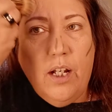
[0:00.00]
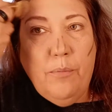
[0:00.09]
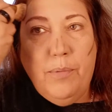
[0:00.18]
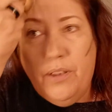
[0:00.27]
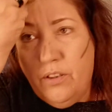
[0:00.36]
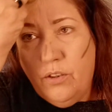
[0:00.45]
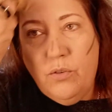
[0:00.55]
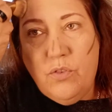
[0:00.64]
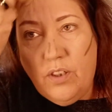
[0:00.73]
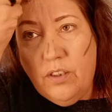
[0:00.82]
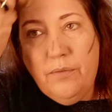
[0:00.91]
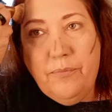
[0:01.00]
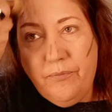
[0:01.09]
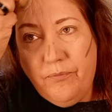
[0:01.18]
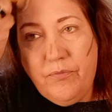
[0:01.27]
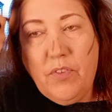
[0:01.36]
I'll be using,
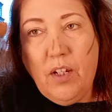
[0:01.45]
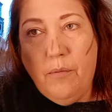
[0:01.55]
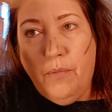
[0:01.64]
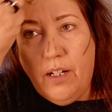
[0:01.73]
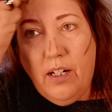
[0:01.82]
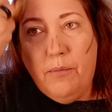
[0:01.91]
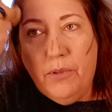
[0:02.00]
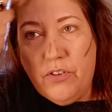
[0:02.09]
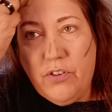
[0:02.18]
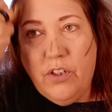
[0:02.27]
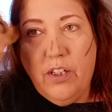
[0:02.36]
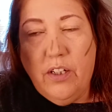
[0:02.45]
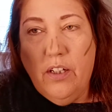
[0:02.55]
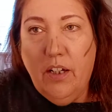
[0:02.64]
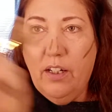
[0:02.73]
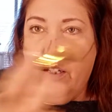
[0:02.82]
but I'm just going to
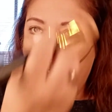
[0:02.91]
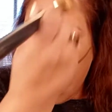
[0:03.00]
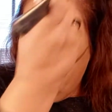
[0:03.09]
do